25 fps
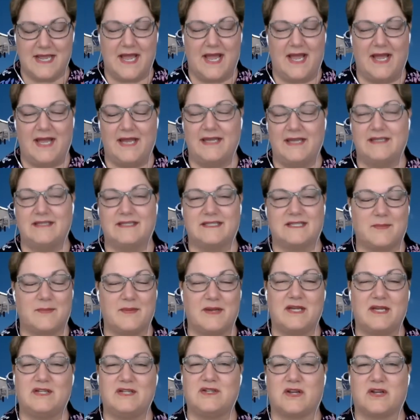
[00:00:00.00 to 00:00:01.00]
and
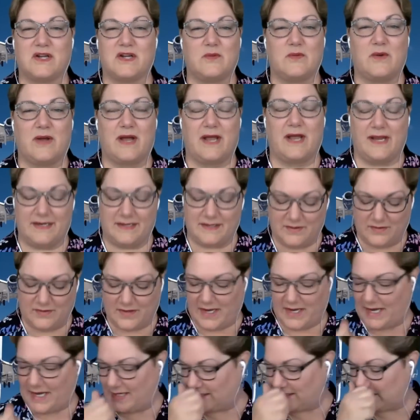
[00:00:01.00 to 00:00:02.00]
somebody took it away.
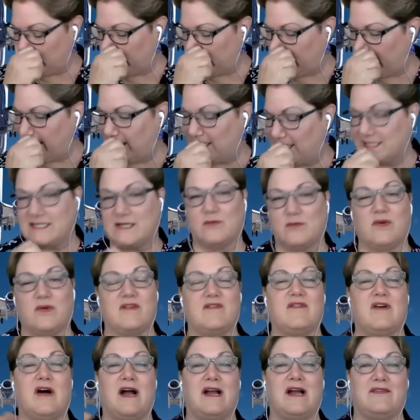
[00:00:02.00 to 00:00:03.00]
Okay, so they get to
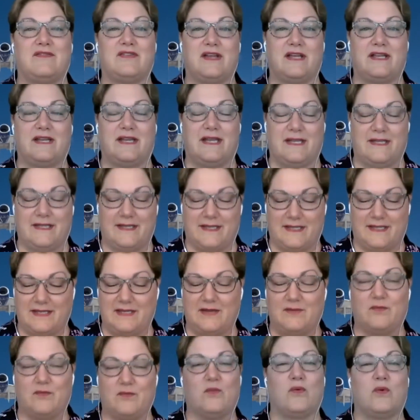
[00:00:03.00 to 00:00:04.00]
revive it and eh,